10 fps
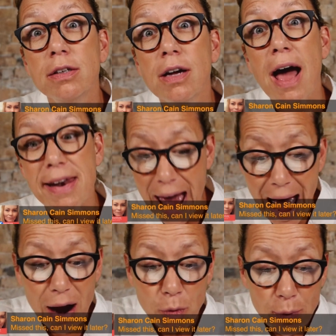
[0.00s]
and
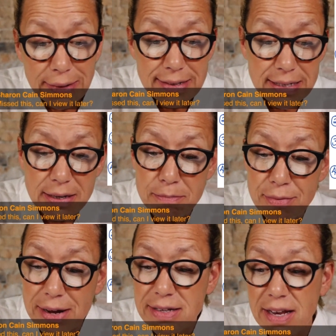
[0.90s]
how Winston
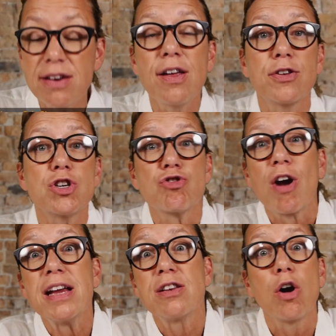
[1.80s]
brings another
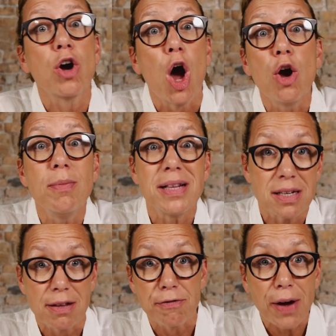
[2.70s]
stray dog home into
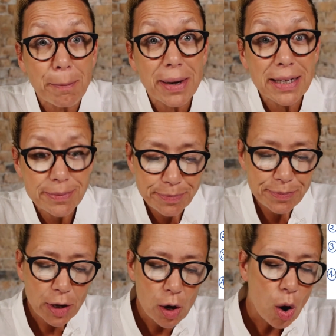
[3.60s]
the family.
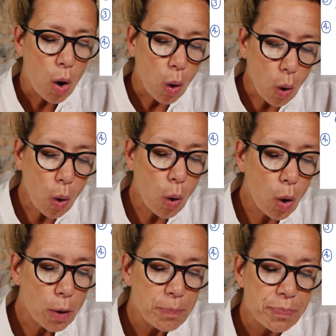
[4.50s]

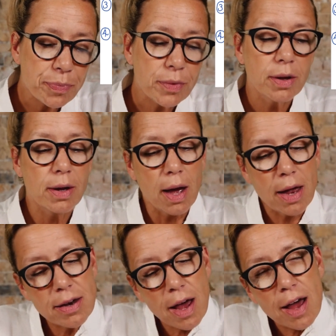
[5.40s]
Or
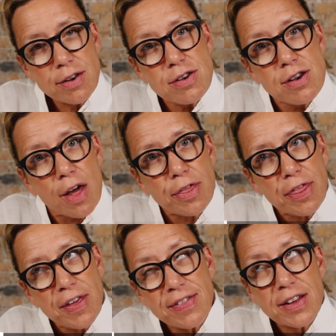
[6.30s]
another
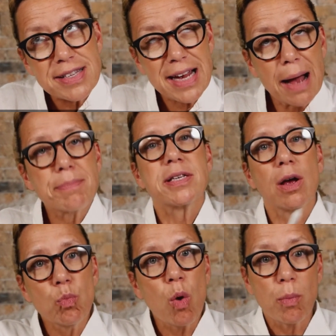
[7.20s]
thing that taps
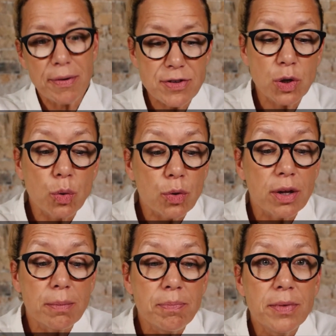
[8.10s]
on what we've taught them,